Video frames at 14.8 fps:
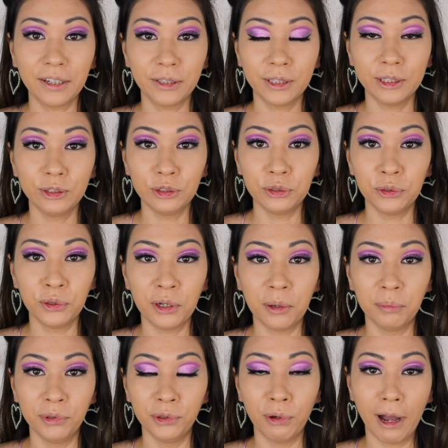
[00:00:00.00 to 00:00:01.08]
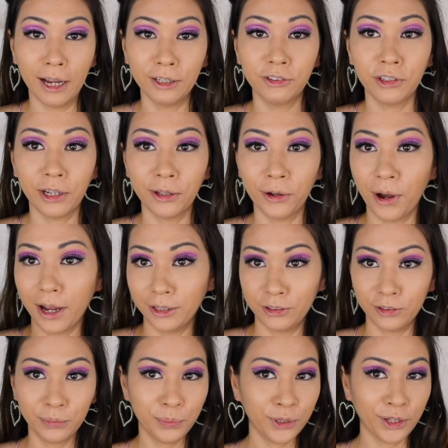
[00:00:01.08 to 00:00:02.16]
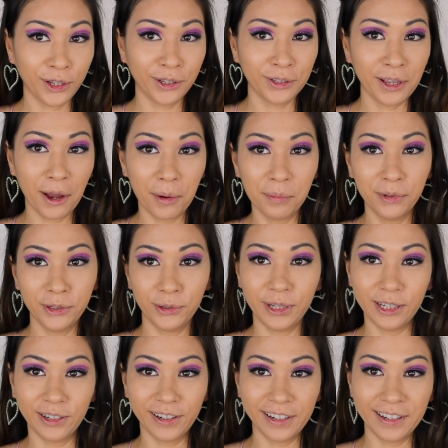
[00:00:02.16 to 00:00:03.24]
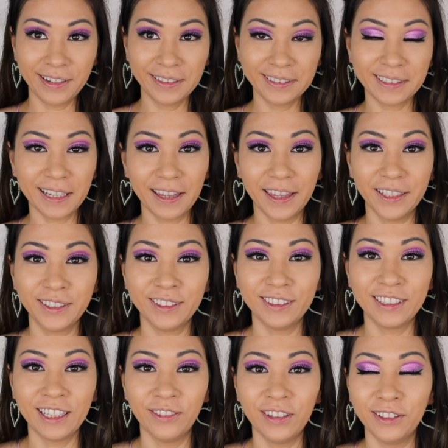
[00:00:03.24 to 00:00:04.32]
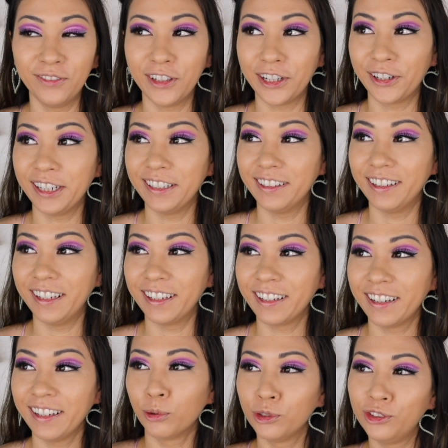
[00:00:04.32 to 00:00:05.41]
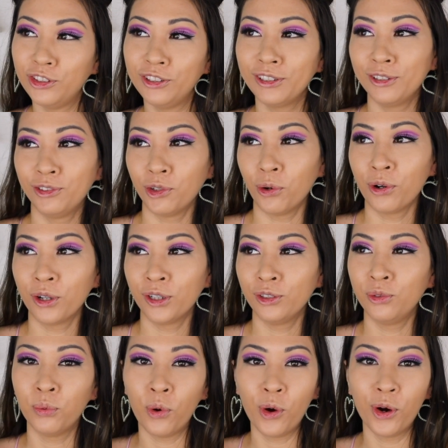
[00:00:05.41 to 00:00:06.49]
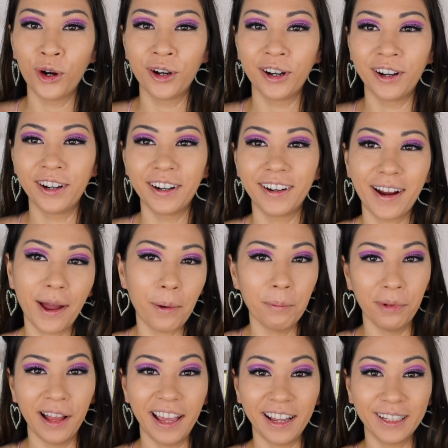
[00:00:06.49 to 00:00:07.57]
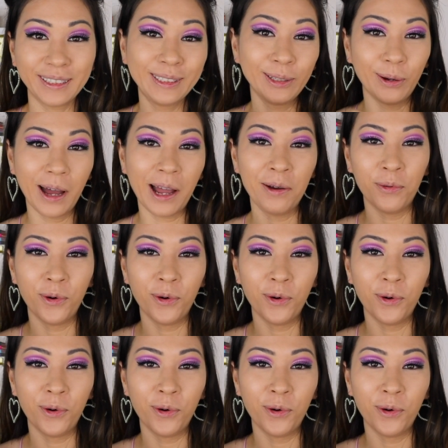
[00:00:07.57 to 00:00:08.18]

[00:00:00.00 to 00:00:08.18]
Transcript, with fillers: I couldn't do blue eyeshadow, I just put on blue earrings. This is giving very like Regina George wore blank, so I